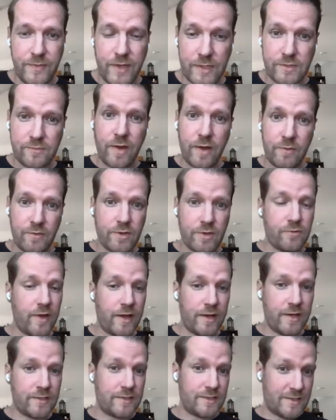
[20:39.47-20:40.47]
That's why we
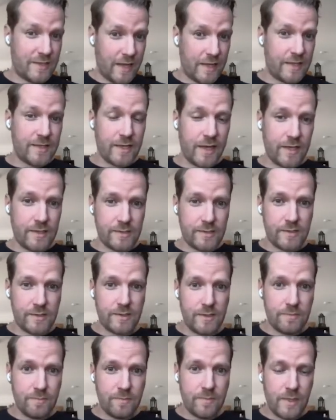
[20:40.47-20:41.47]
created a dedicated
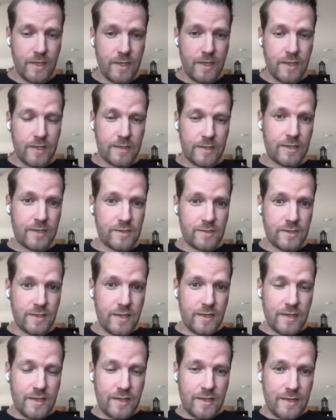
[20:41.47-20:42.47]
team that is
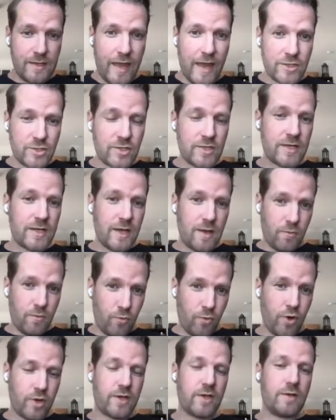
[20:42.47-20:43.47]
actually
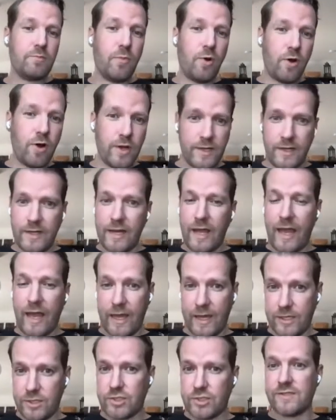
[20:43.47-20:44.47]
working more in an
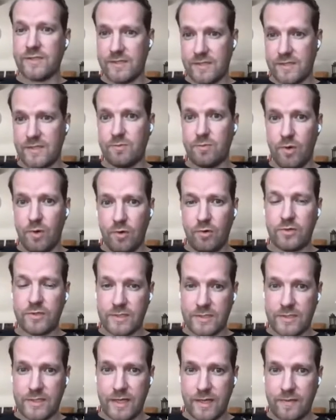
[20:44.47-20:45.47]
agency mode
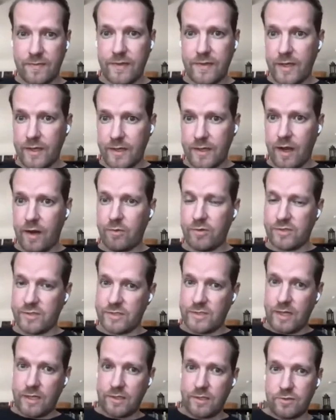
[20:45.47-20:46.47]
than our
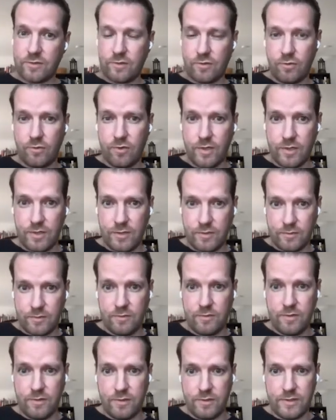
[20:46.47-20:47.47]
standard core
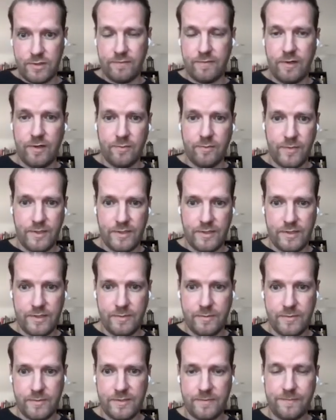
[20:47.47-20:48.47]
development
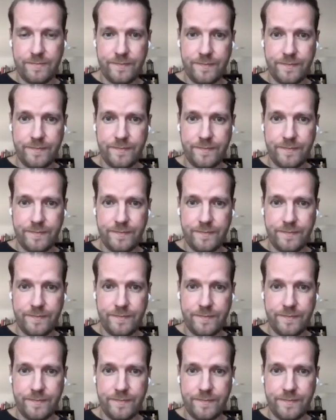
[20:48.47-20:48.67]
teams.